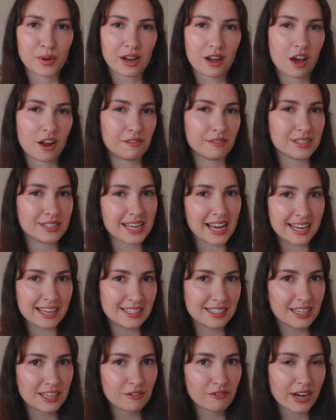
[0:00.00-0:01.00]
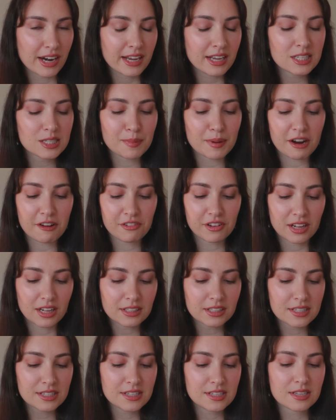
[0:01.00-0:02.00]
wear kind of dainty rings, but I feel
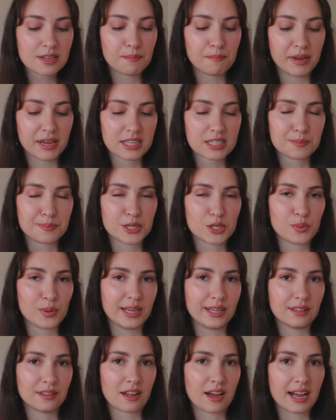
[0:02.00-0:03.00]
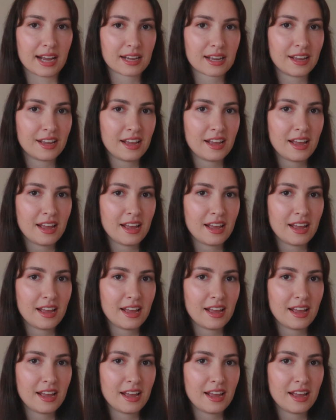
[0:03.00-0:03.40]
like this is a mix between like